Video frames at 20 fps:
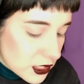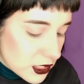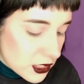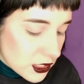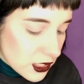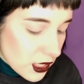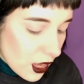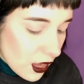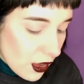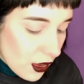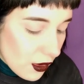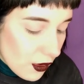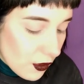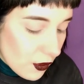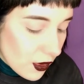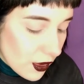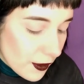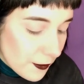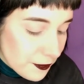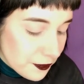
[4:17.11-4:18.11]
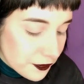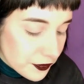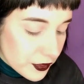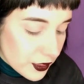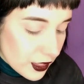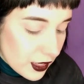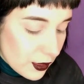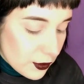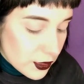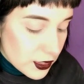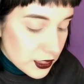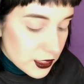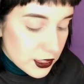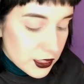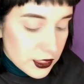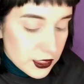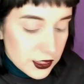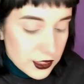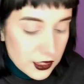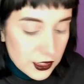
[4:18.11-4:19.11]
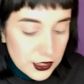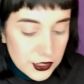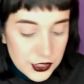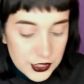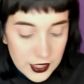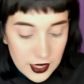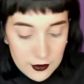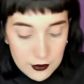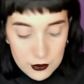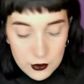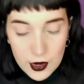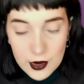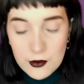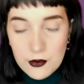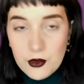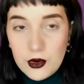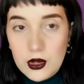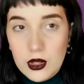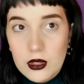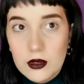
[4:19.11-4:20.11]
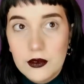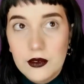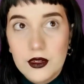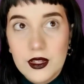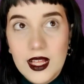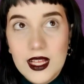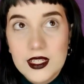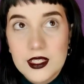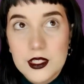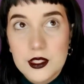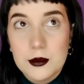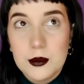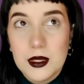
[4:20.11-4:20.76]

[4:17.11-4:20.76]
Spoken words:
So I was searching everywhere for colorful lashes,